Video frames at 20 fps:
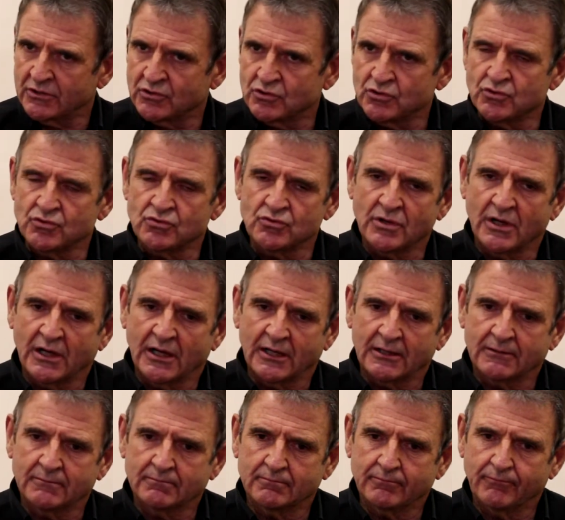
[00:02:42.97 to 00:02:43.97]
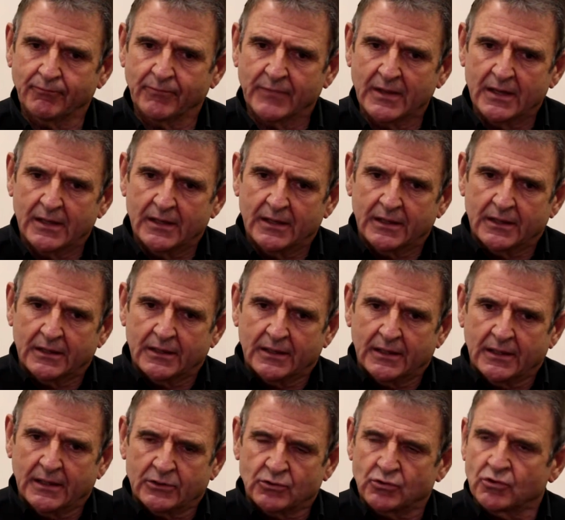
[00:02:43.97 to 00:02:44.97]

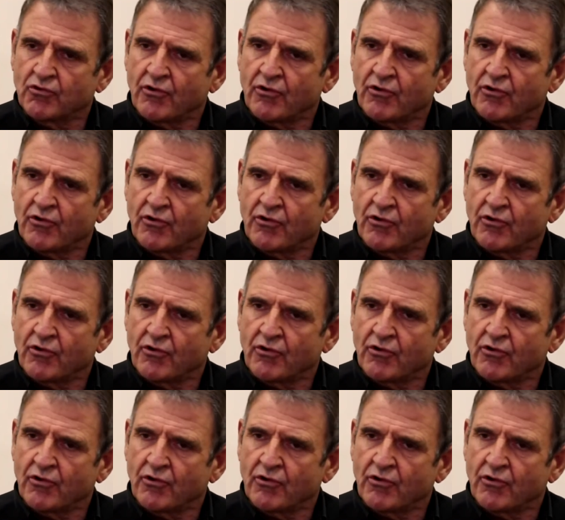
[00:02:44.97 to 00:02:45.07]
to